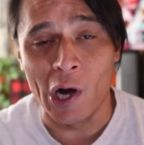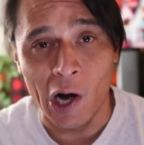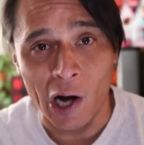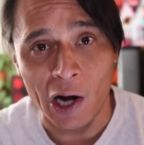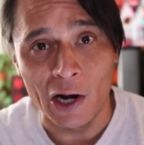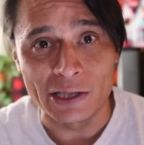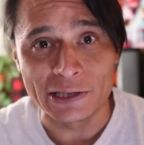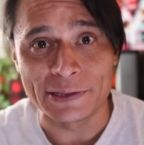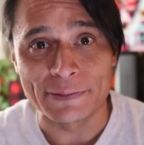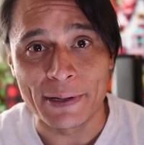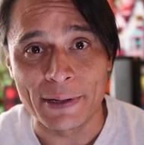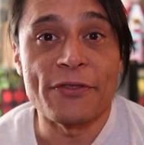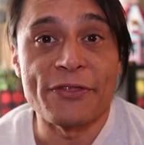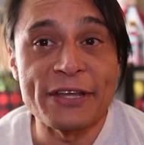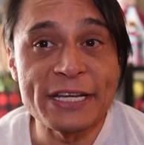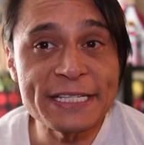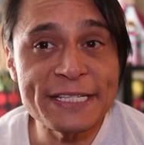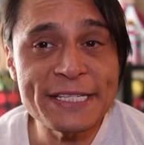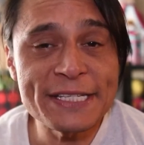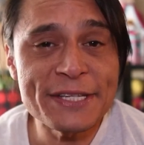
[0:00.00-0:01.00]
cause. Now,
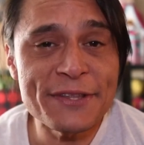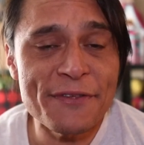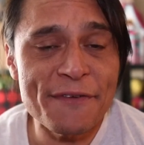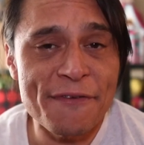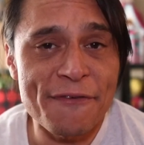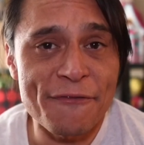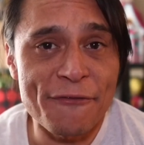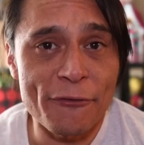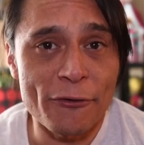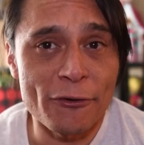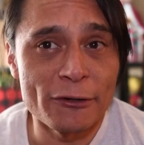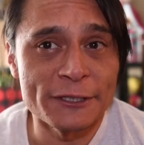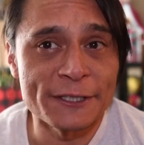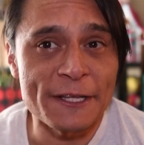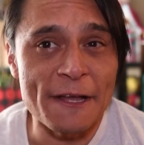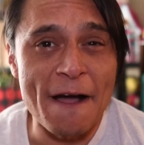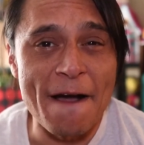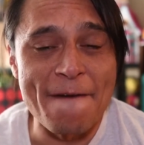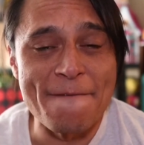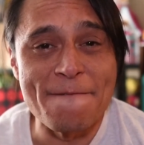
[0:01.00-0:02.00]
this is the
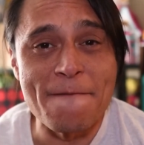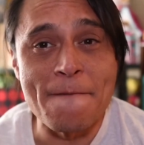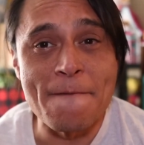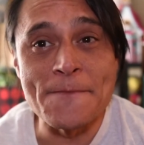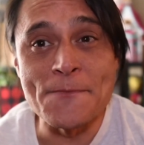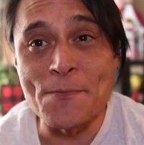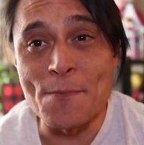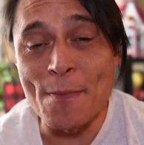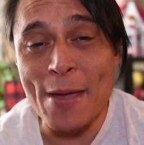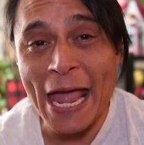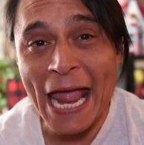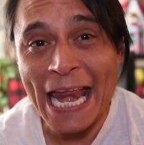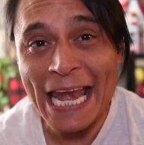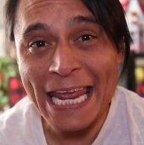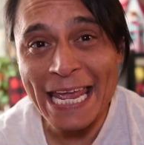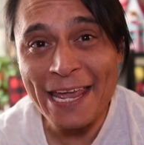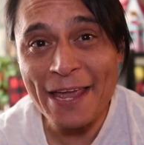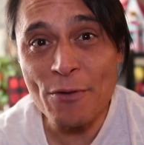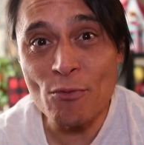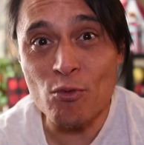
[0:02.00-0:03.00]
first of
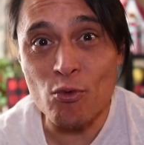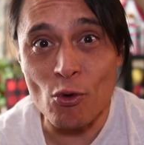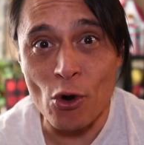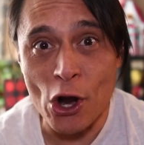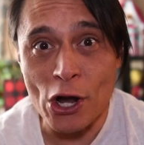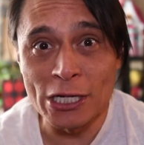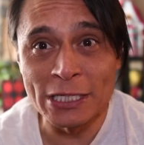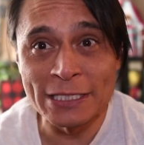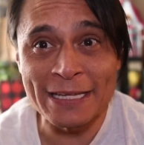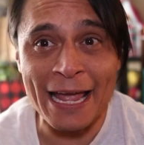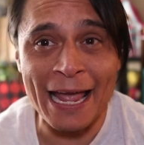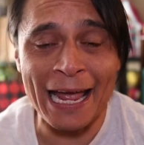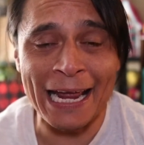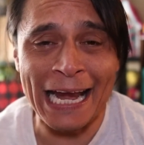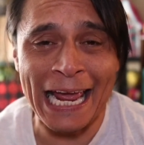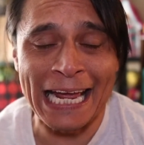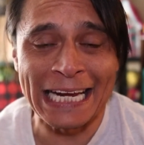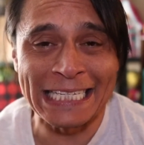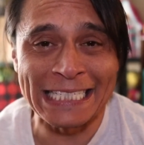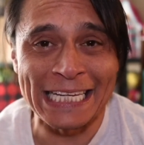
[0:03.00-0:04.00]
many runs
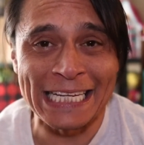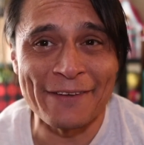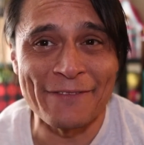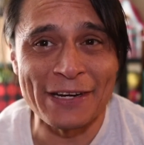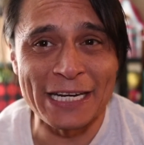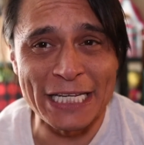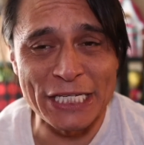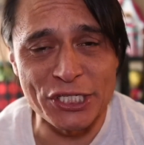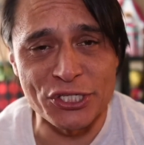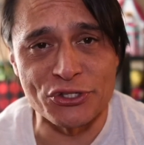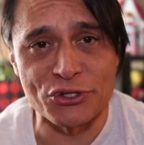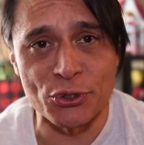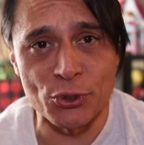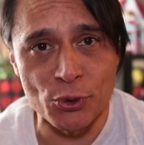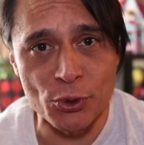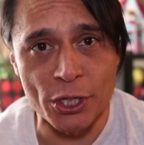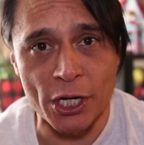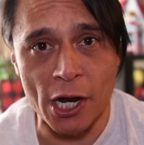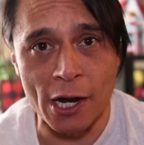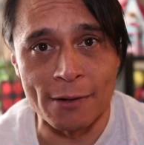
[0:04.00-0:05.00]
and activities
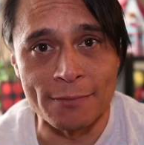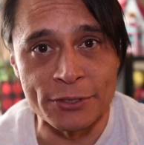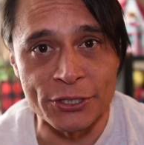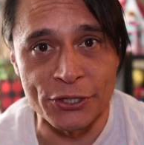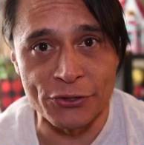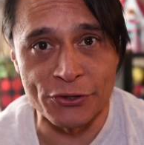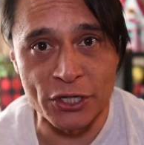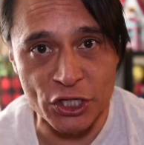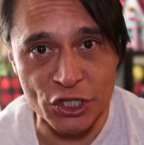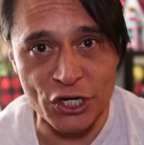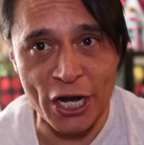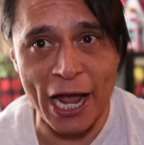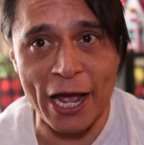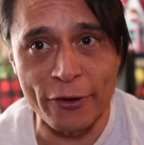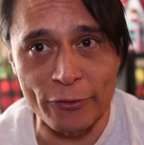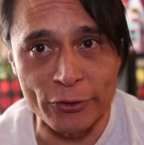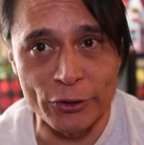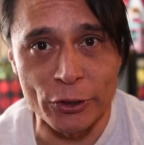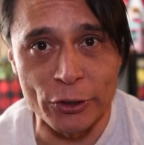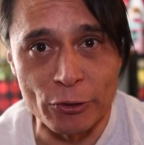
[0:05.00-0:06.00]
to come to the
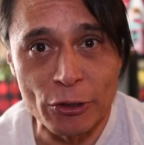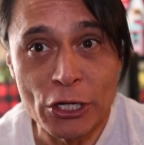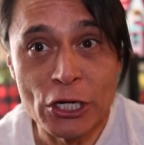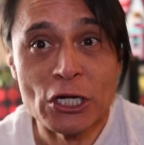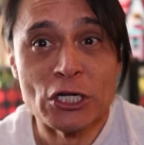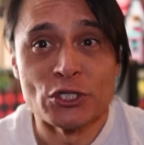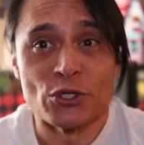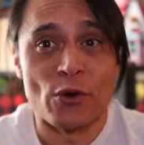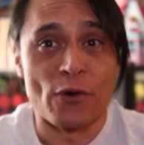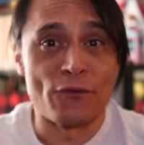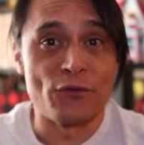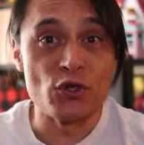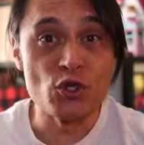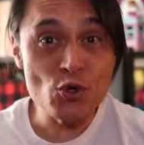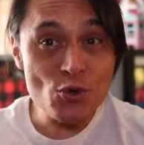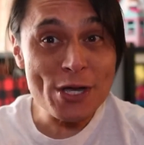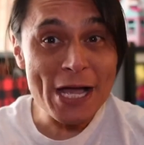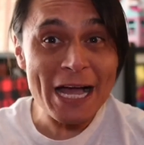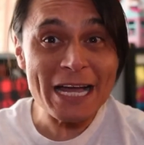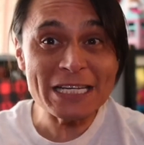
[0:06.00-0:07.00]
channel, dude. So if
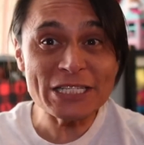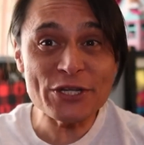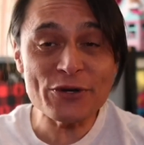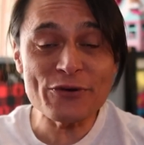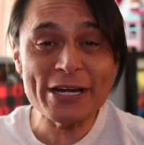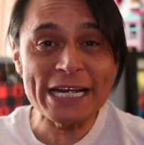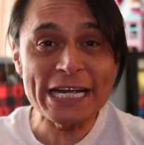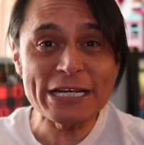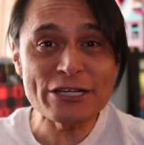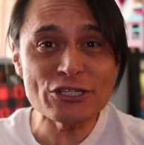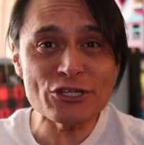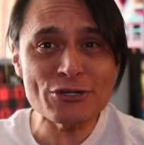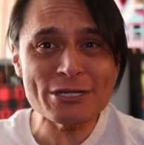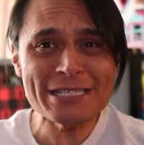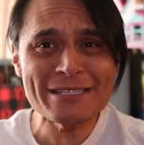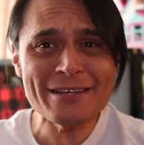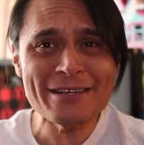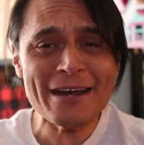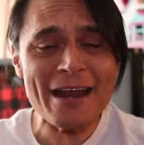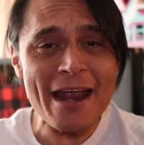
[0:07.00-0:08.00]
you guys are
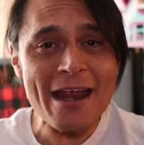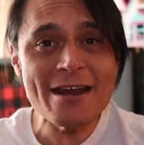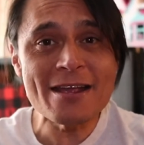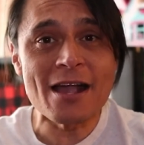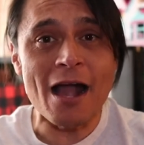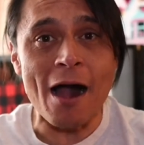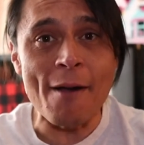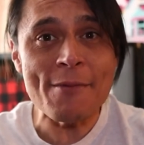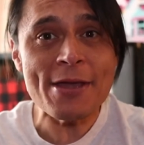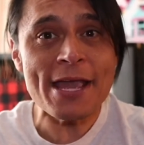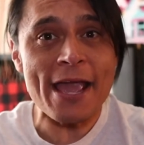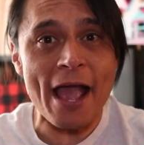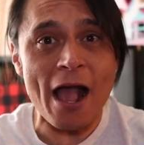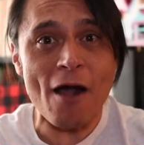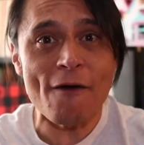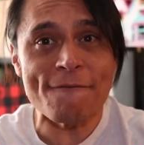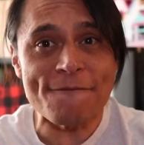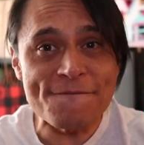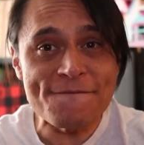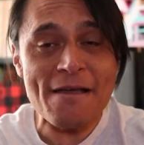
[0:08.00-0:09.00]
interested in coming
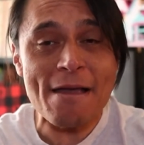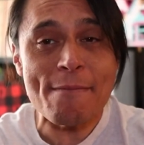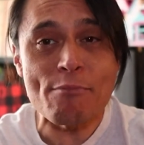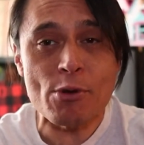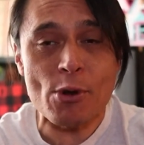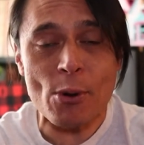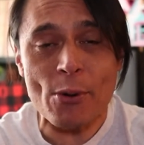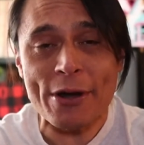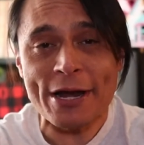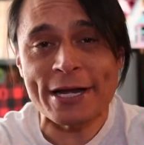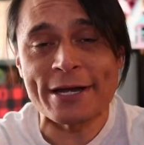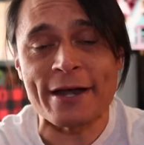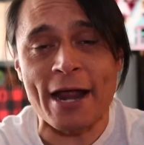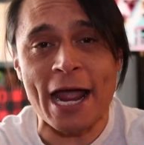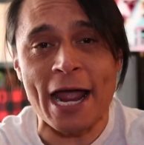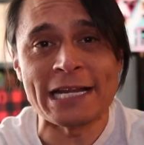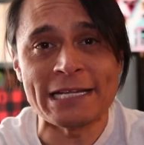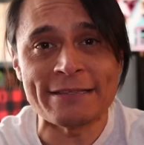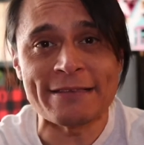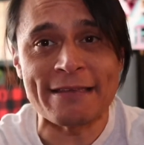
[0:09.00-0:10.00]
out February February
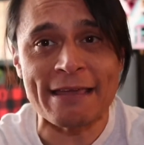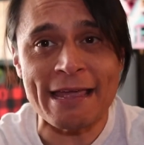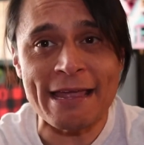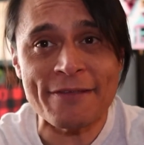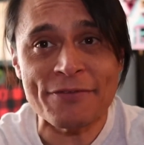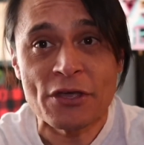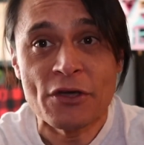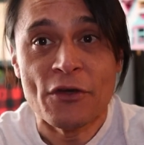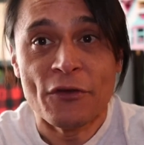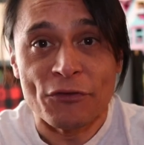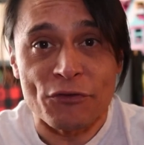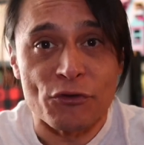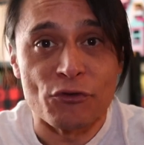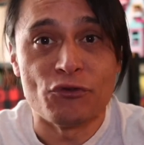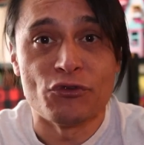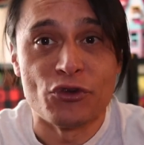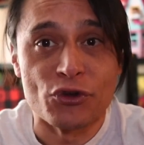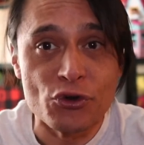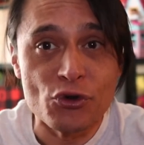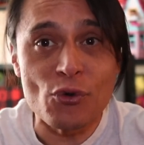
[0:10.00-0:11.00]
19th to
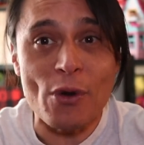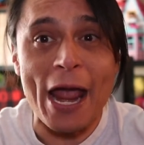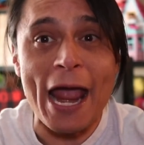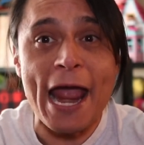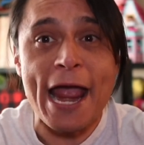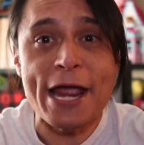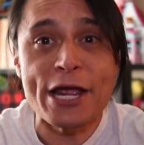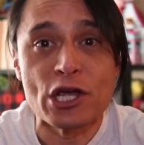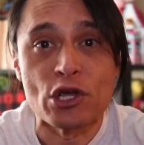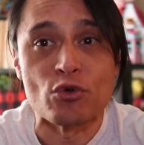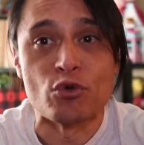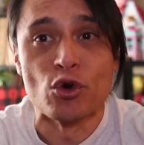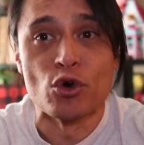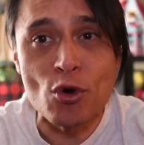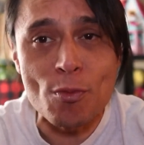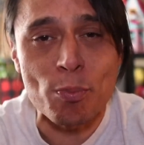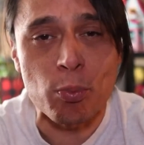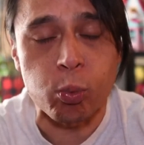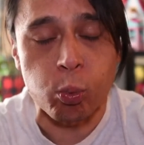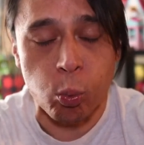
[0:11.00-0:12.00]
do a
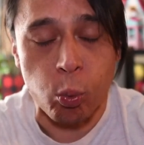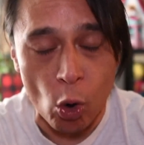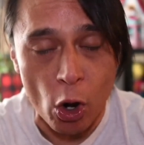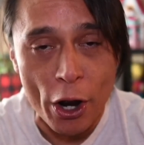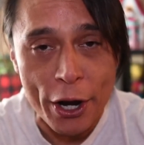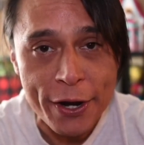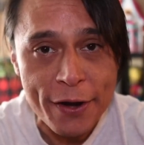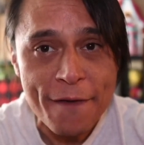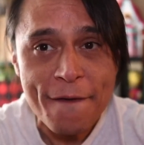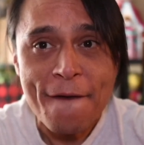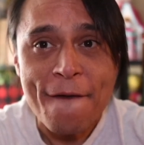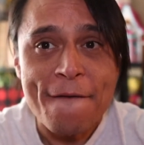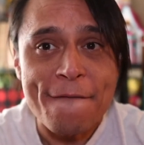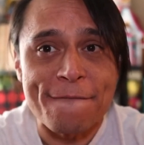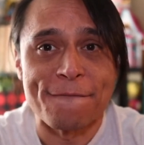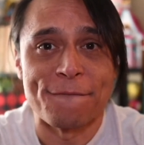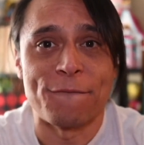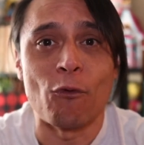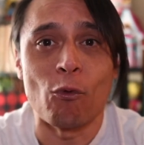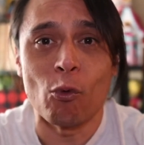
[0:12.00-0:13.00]
group run
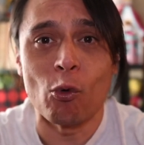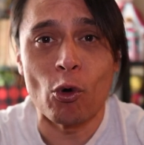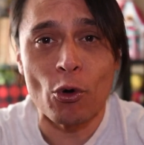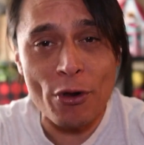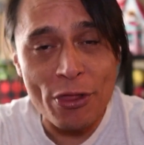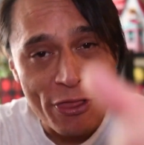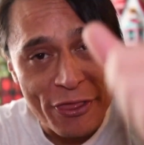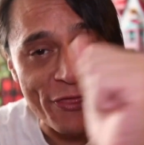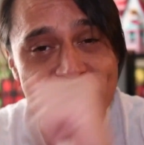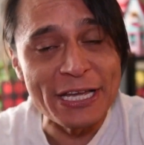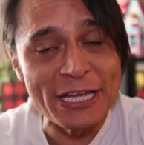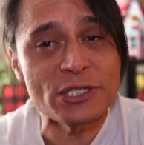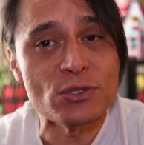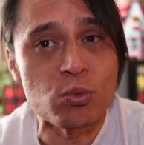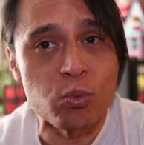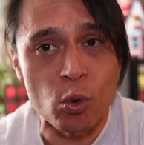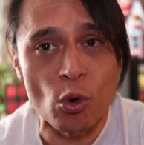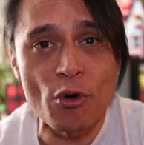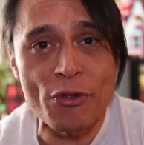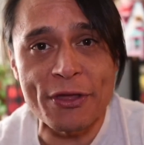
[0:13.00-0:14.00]
for this
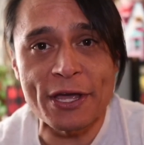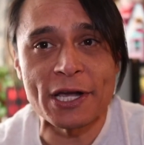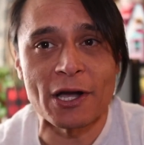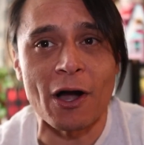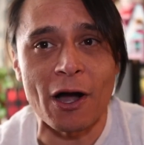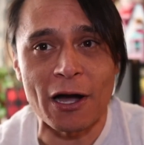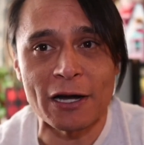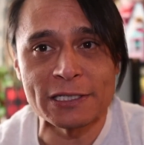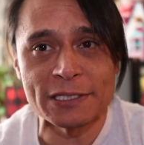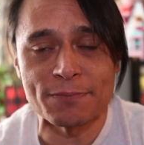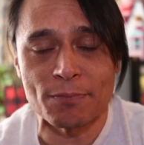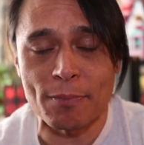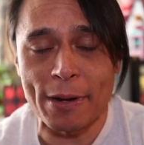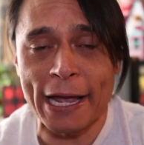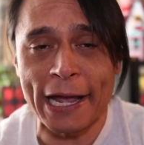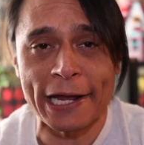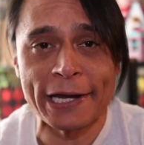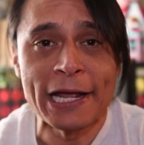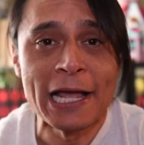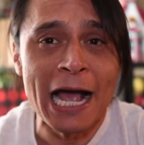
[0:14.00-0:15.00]
worthy cause,
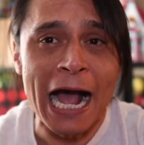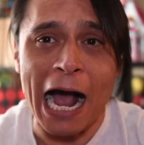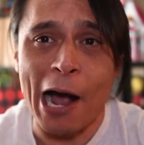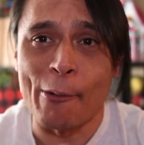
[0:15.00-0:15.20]
man.